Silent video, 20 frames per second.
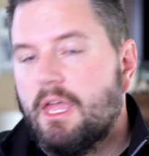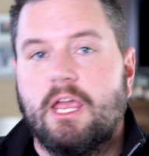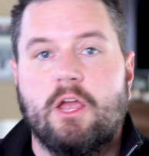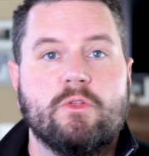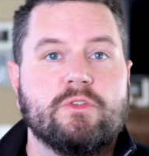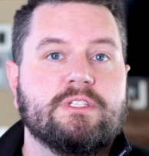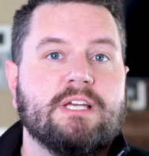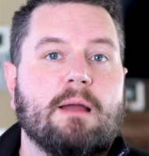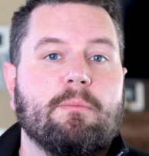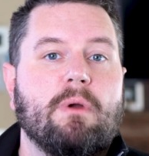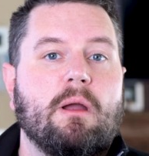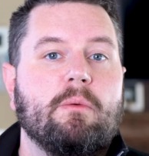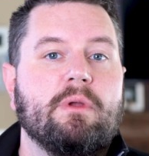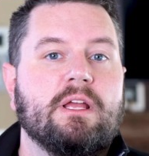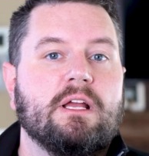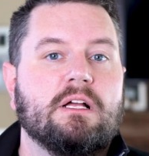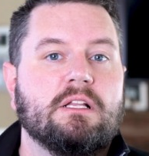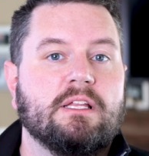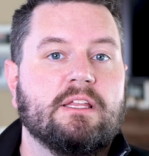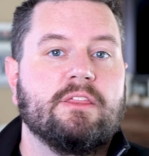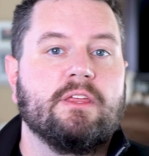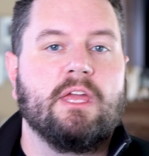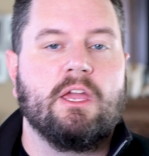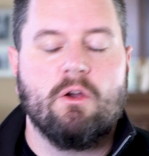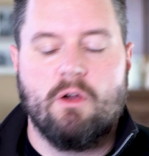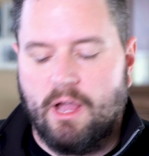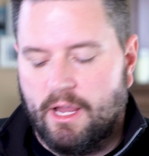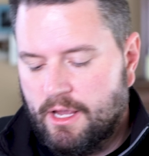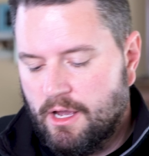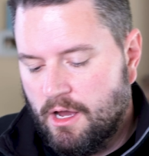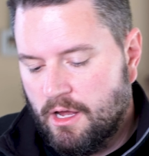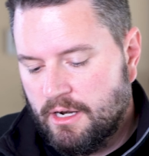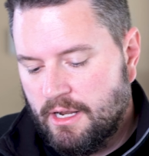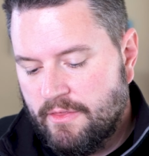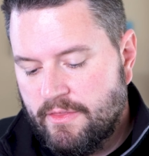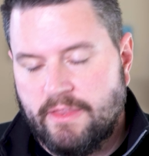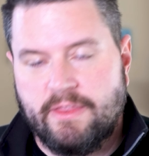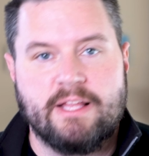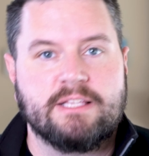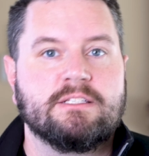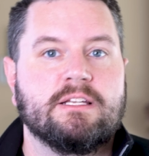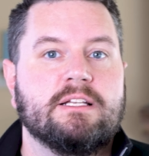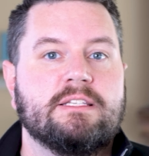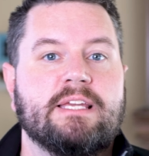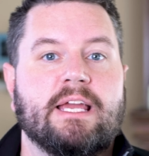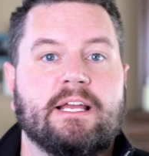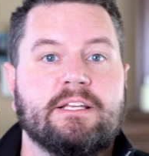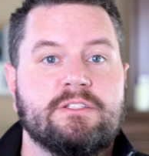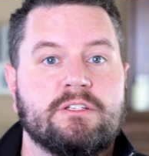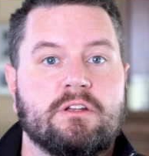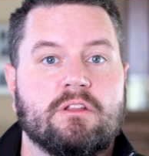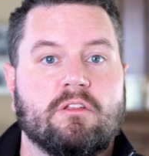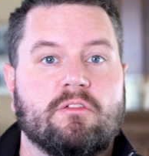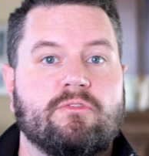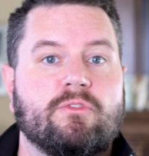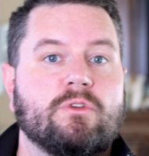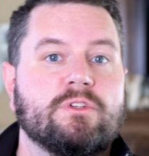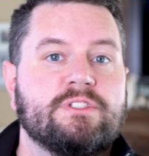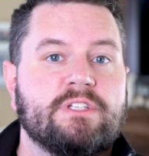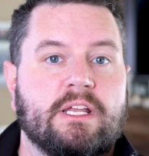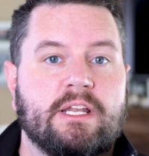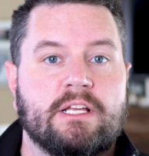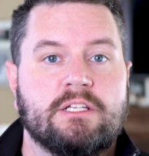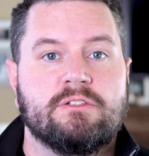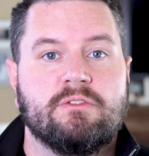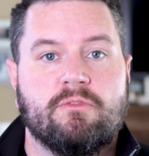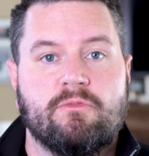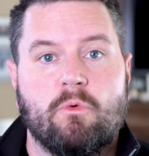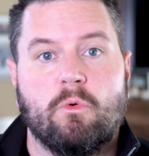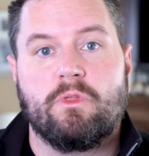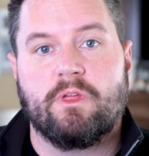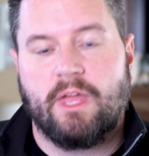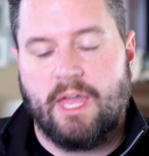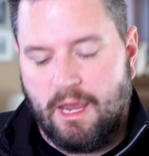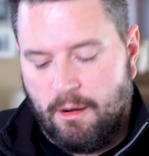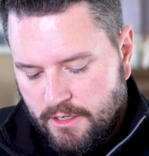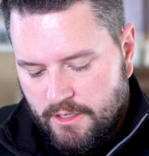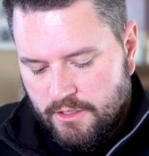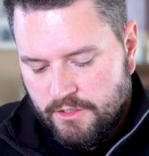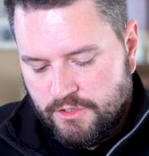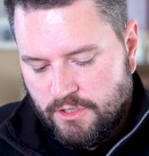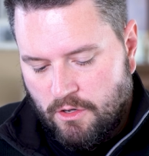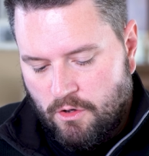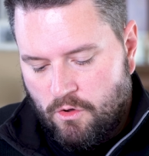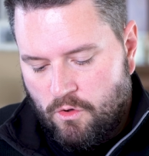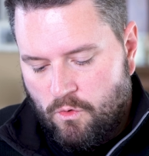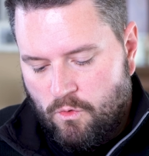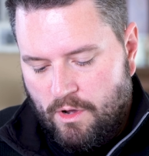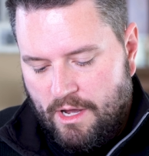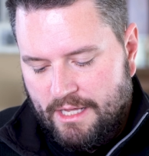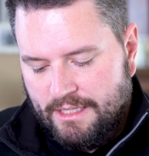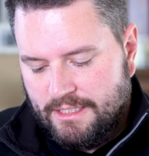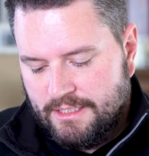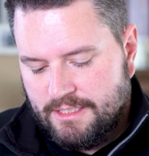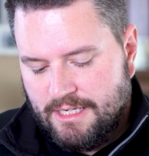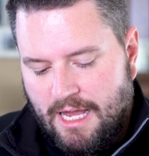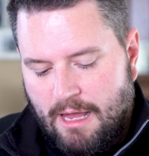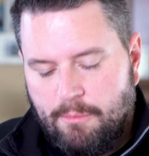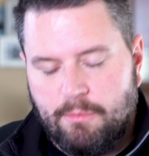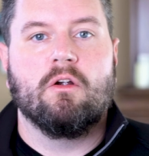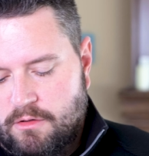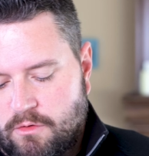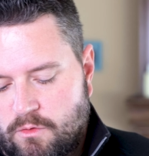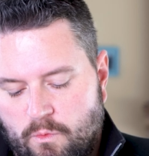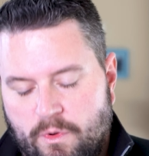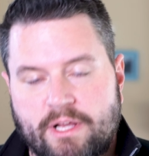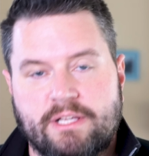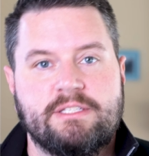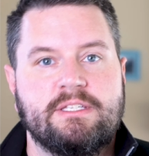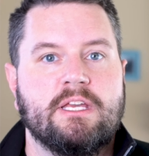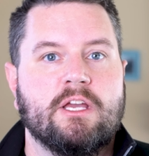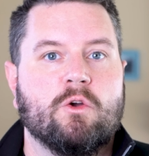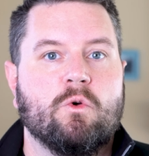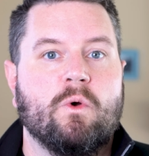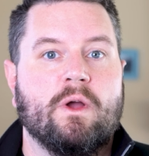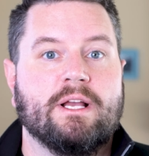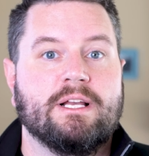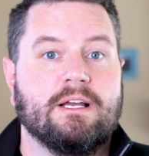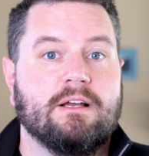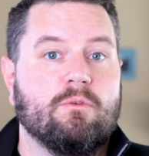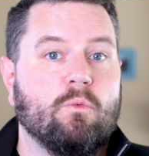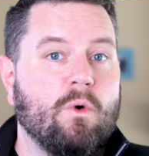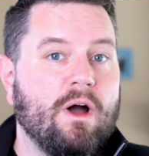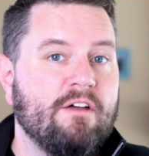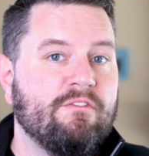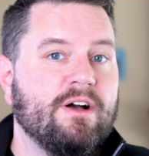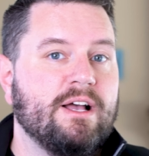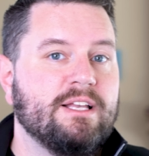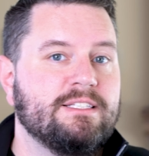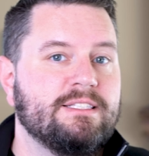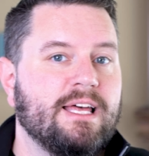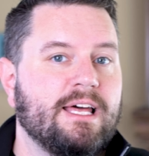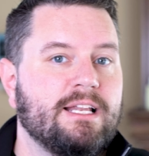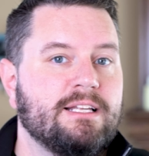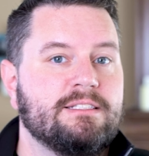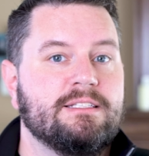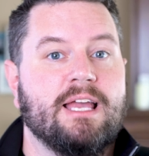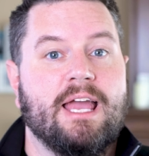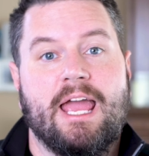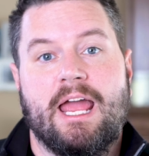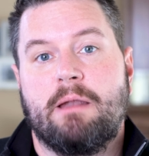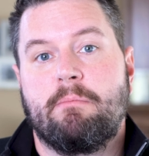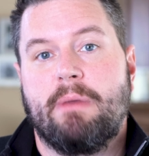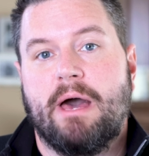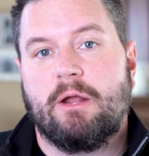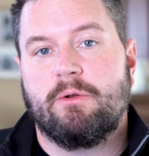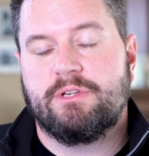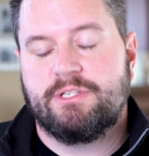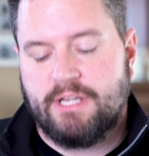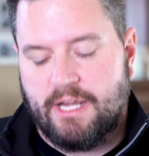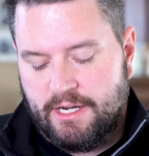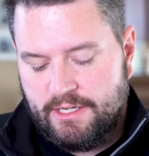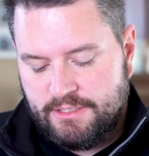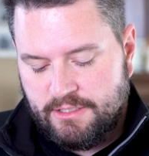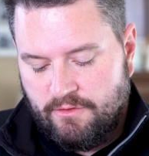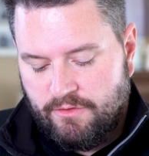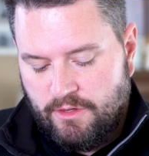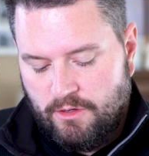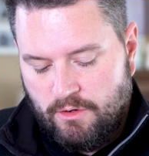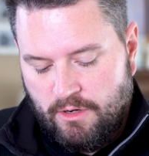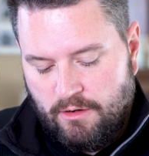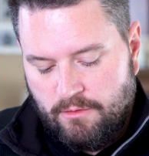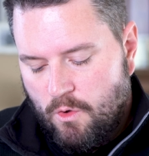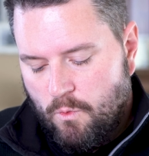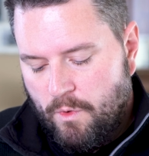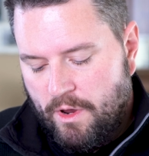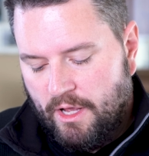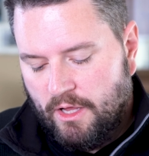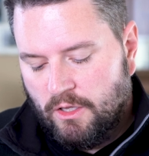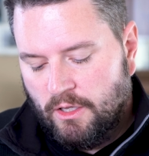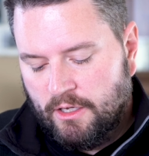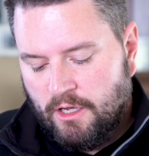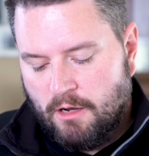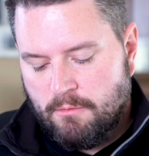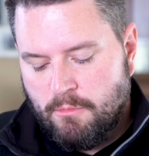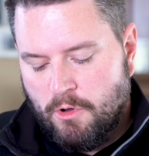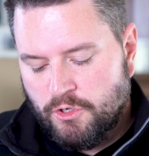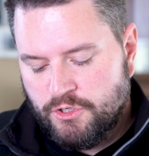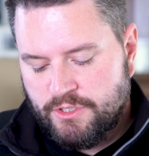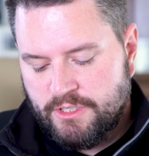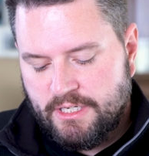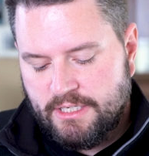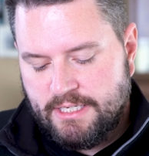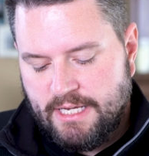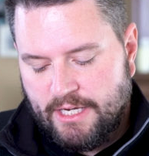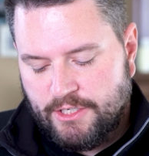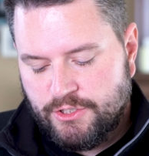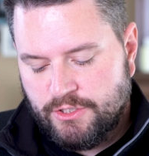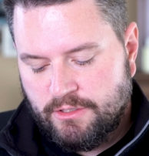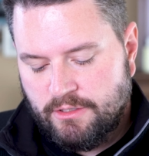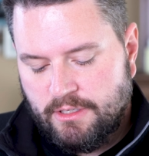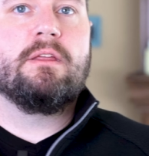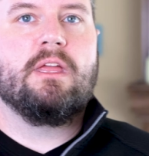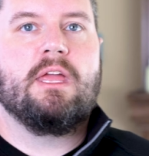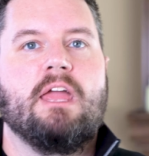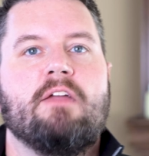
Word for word: Here in the top right, we can click the gear icon and then that's gonna take us into the full settings for the camera. So at the top, we can see a quick Wi-Fi status and battery status of the unit. We can click on motion detection.